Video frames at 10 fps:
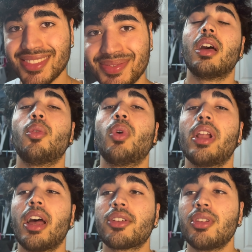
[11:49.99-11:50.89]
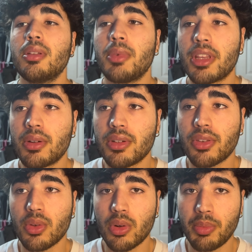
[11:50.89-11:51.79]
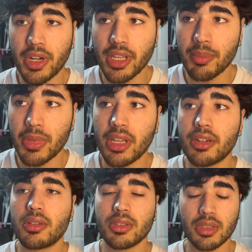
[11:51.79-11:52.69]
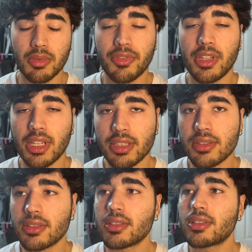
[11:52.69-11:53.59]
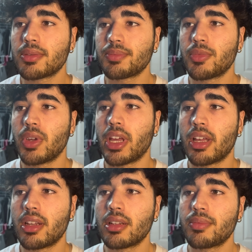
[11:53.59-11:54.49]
Now, what actually made our store better, or some of the lessons we had?